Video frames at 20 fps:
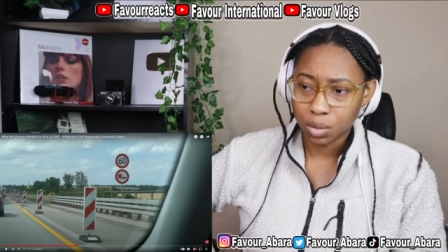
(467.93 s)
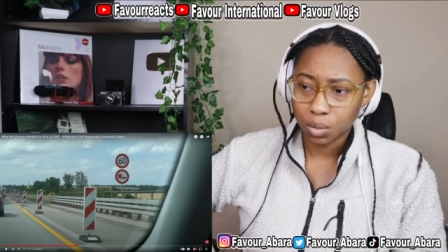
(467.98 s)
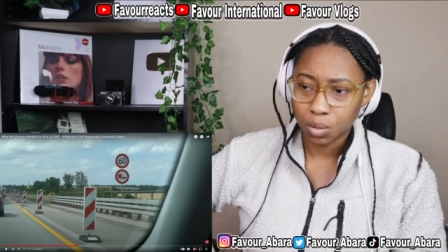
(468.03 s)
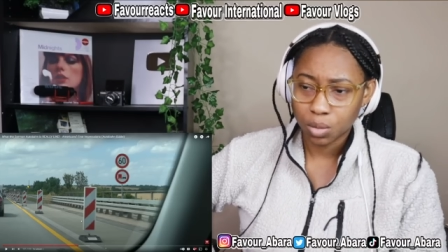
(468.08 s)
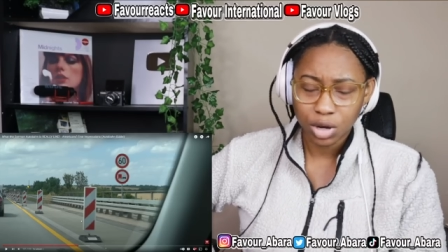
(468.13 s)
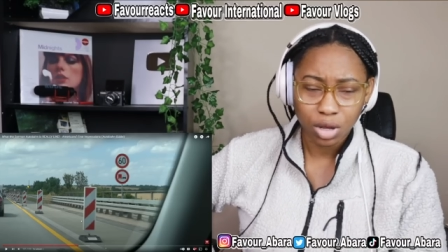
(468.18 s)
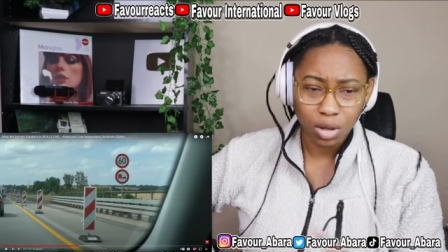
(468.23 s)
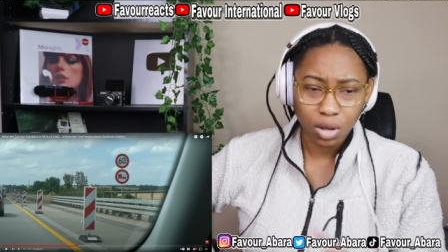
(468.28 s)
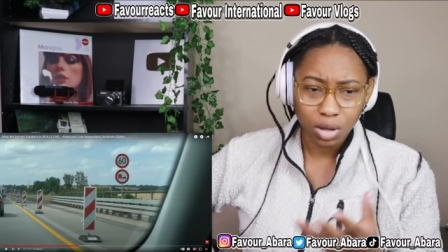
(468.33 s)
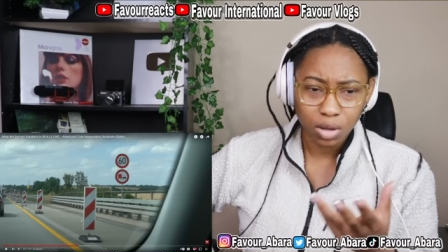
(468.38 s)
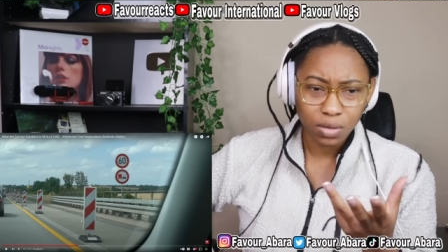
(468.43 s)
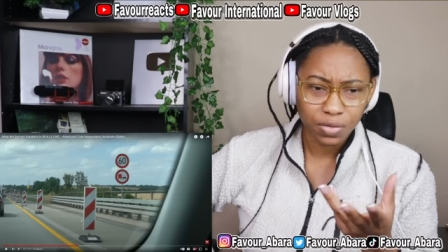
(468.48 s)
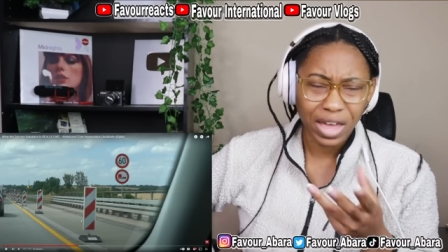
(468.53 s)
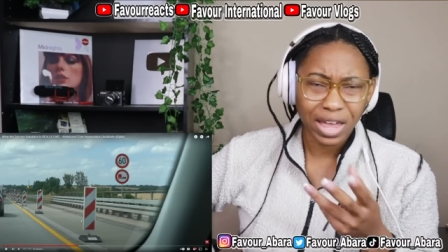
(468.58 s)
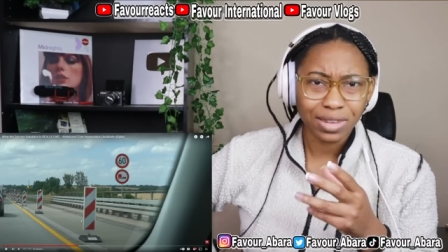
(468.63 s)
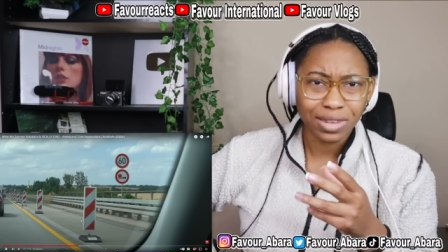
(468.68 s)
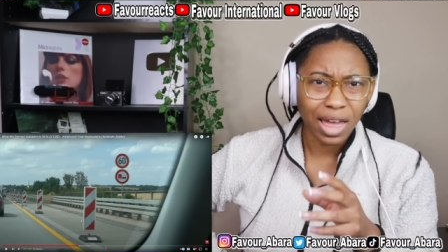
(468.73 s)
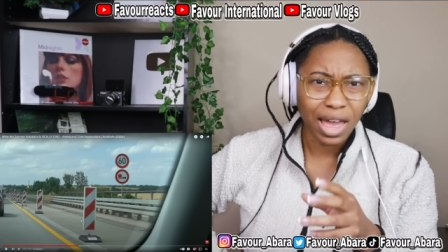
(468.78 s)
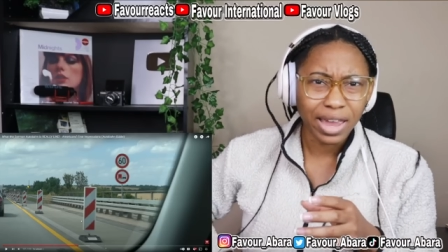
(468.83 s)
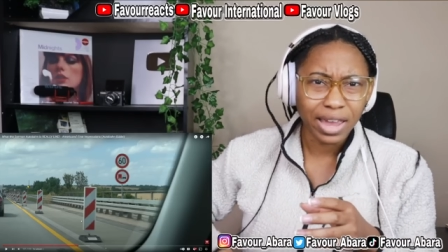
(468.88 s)
what do y'all that
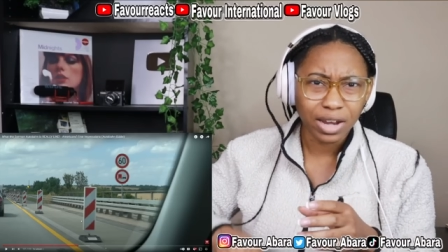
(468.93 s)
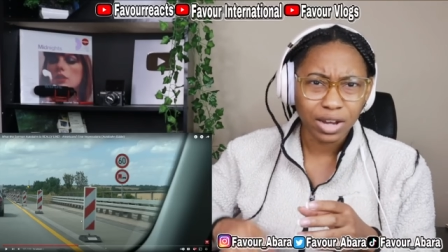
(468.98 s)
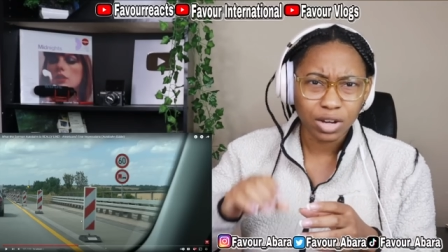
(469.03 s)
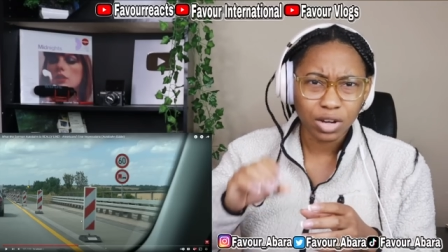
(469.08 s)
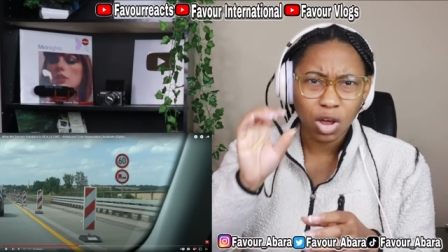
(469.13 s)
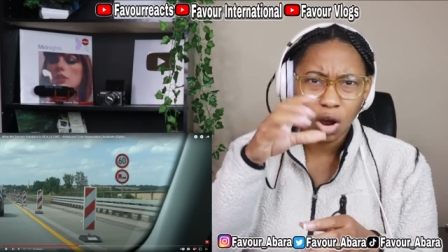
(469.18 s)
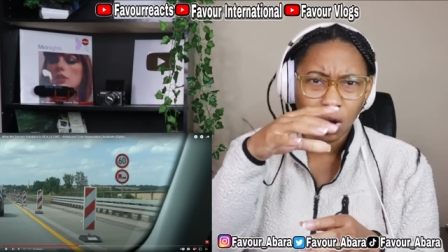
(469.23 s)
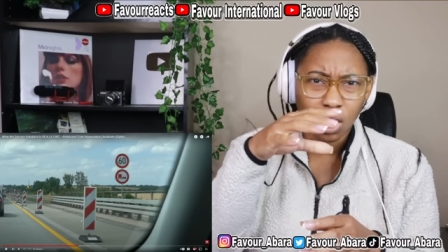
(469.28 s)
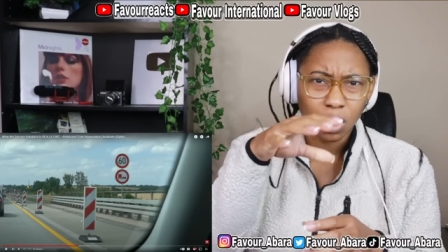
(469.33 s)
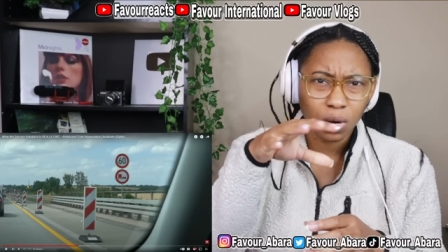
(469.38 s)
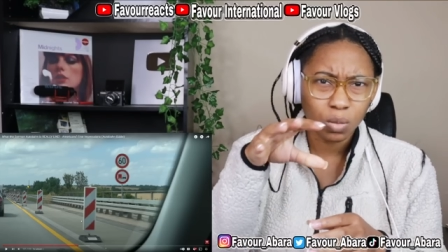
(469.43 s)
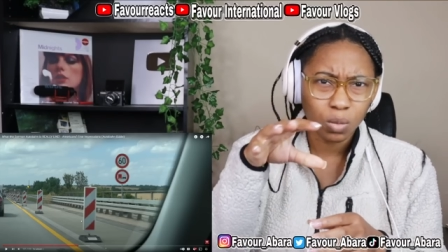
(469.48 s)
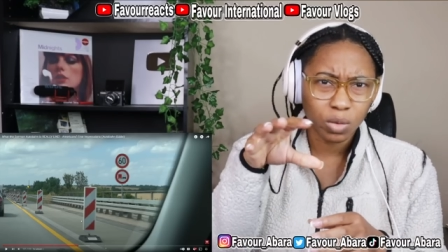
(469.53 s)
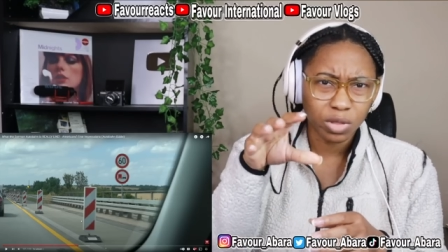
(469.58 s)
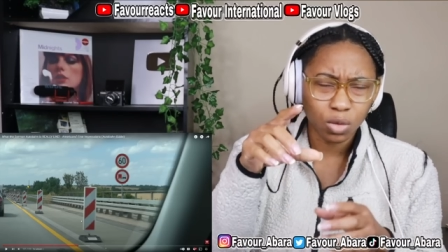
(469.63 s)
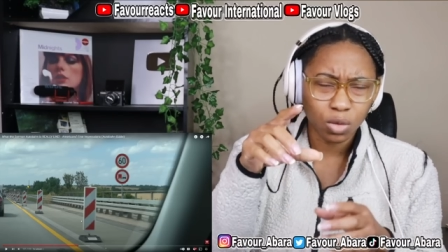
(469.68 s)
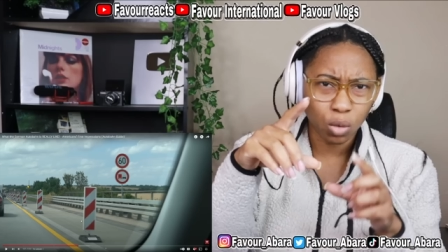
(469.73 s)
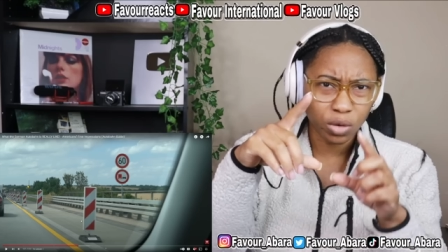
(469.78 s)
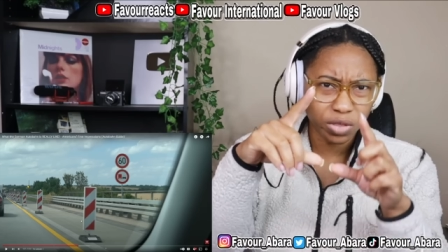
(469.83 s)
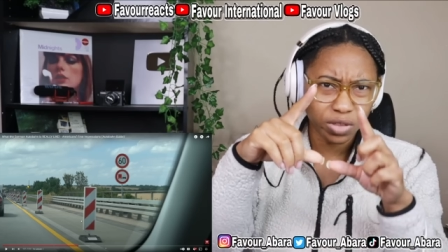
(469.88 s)
lion car with
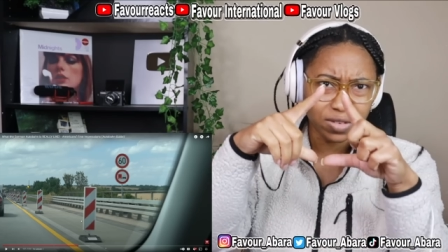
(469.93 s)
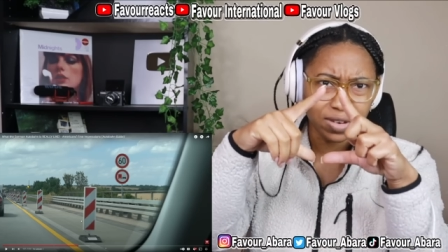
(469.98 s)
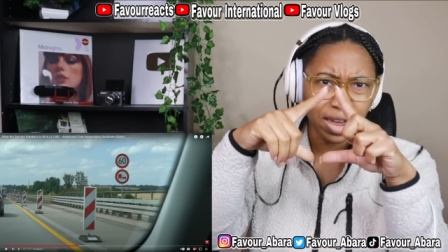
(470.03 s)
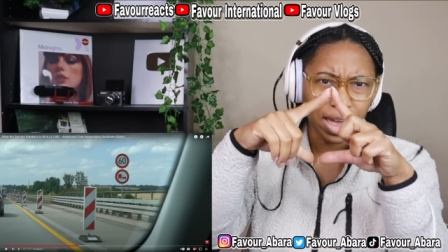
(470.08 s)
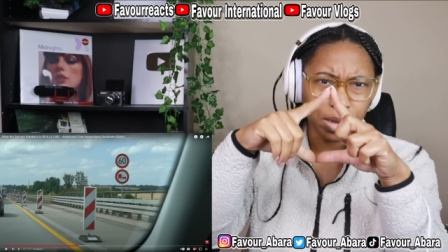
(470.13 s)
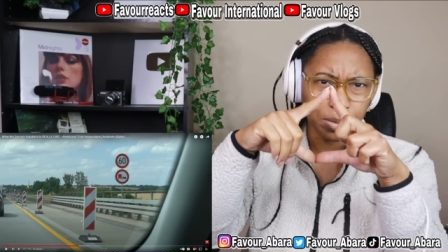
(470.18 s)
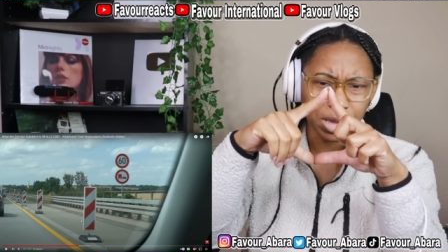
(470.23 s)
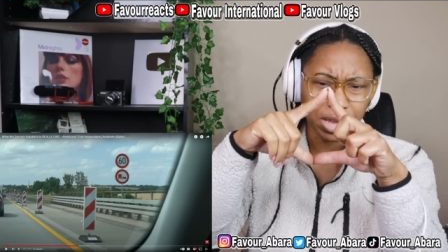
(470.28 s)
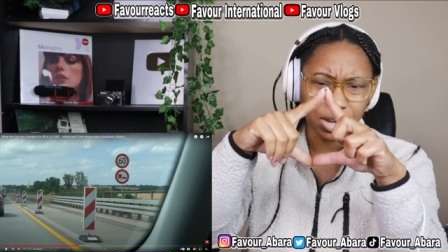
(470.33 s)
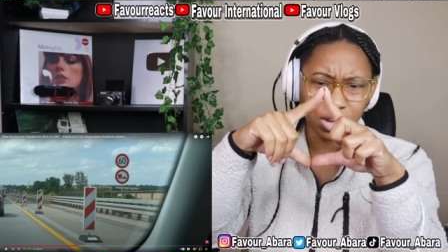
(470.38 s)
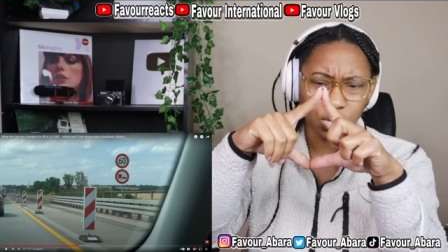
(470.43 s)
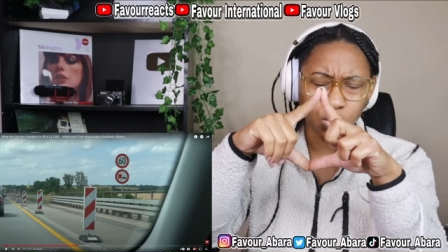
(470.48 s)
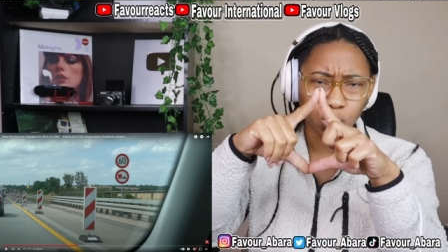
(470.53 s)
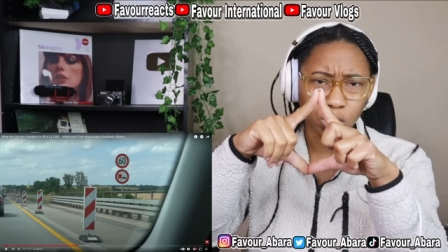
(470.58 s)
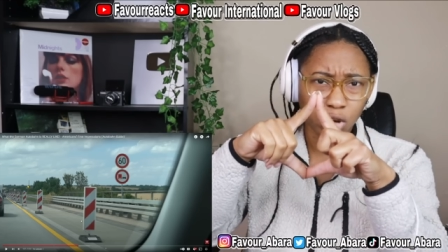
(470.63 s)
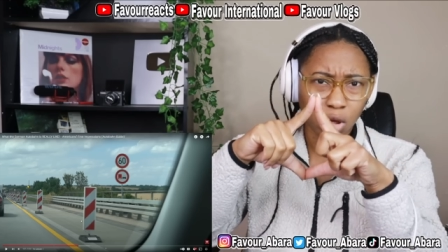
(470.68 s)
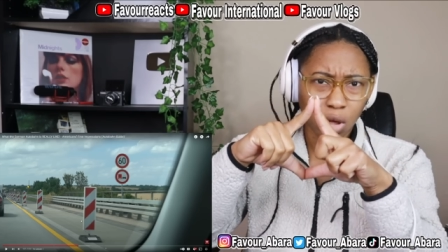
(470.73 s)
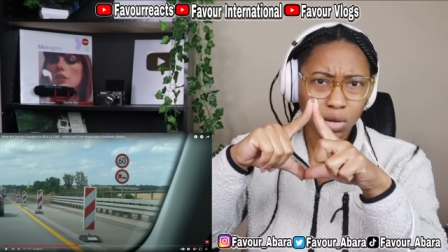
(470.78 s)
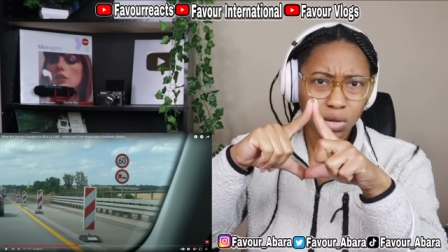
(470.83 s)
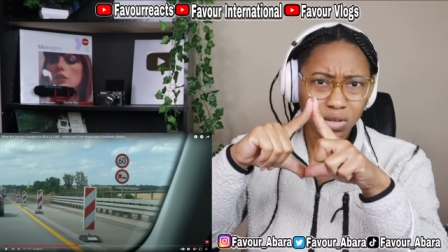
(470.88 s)
or the diamond
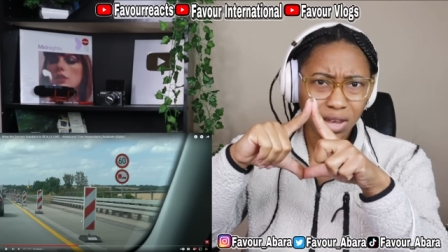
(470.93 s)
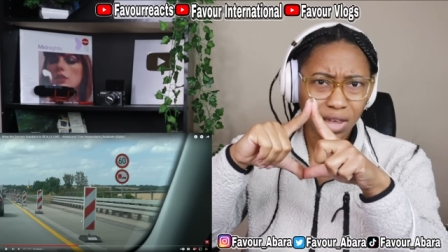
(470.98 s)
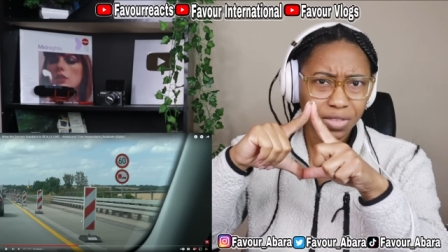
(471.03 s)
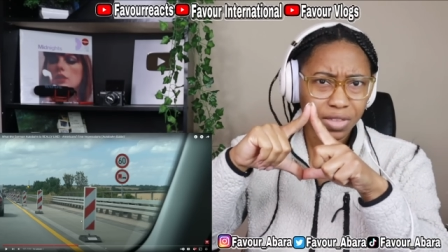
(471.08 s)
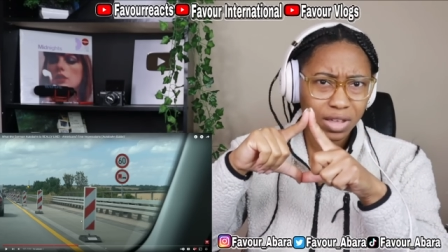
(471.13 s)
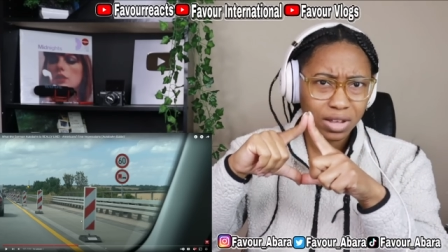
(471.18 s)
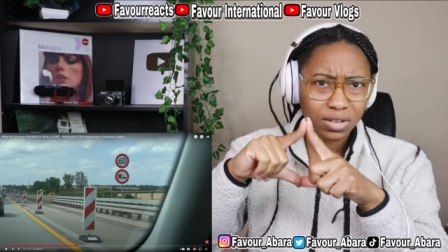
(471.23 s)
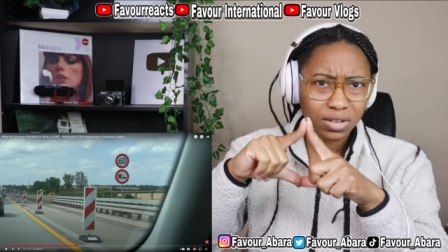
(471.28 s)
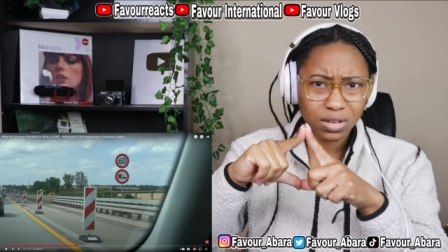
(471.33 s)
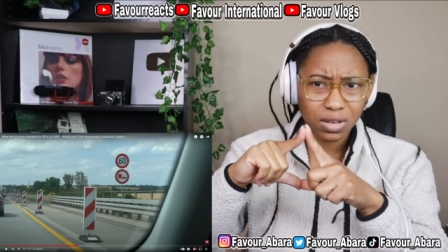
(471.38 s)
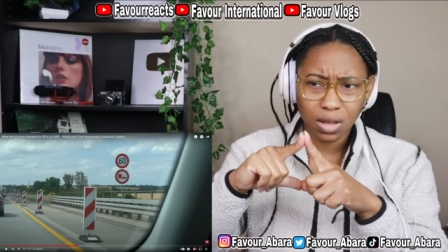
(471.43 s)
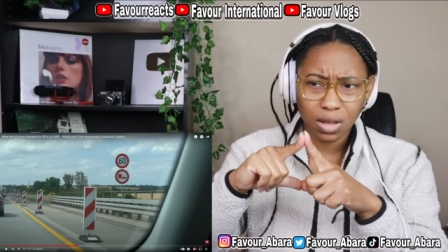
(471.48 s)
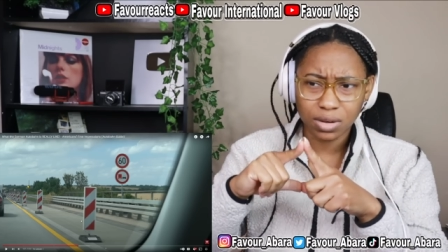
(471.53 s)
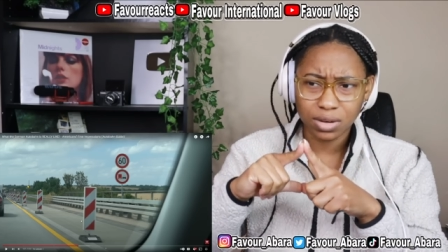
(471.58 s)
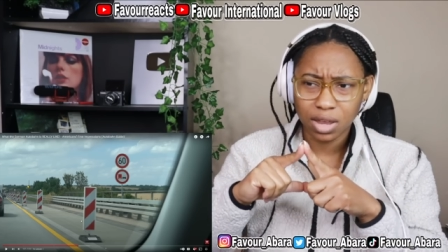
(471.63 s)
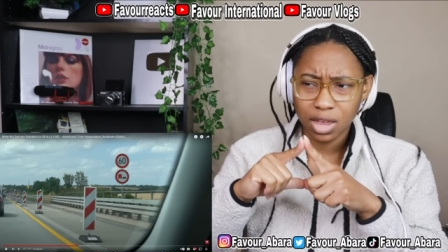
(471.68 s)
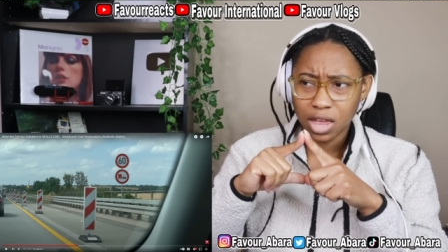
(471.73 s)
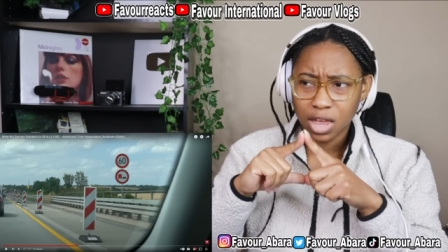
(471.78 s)
Renault I think it's called.